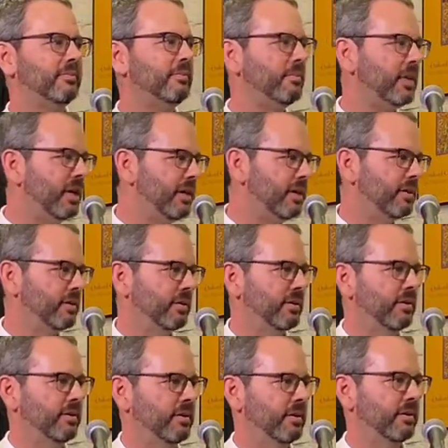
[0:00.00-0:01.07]
What's the biggest
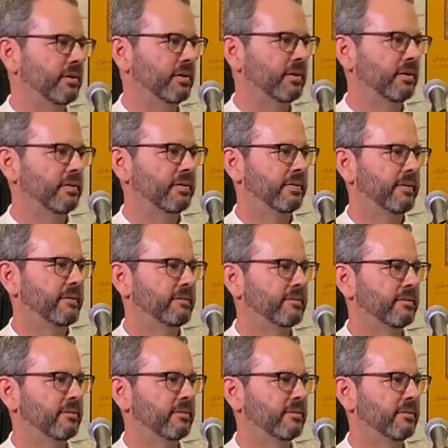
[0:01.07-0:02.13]
changes in
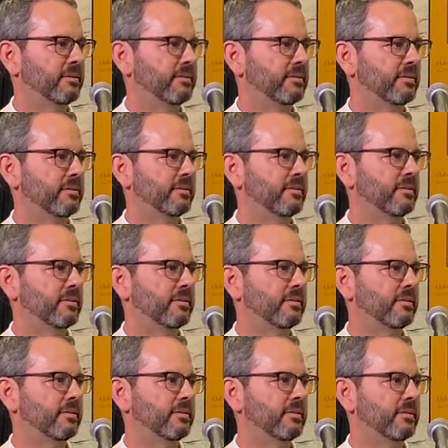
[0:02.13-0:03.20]
neurosurgery since you started
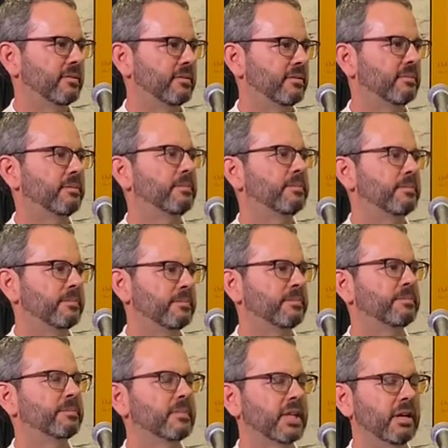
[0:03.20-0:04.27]
30 years
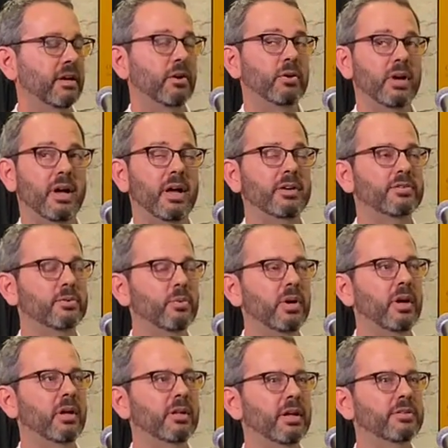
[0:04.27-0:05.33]
ago? Oh gosh,
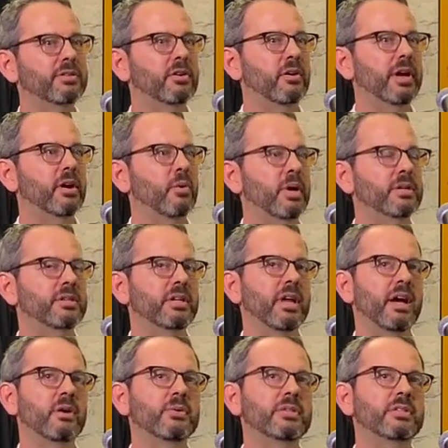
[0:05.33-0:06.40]
well that's a great
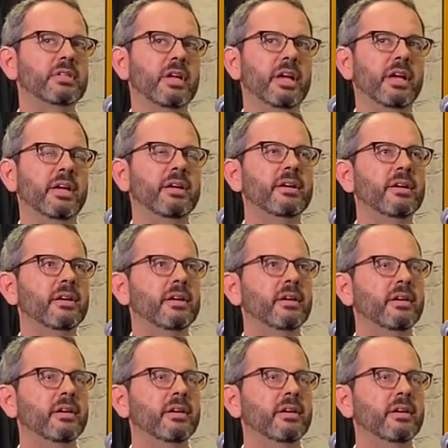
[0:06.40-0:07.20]
question. I would say.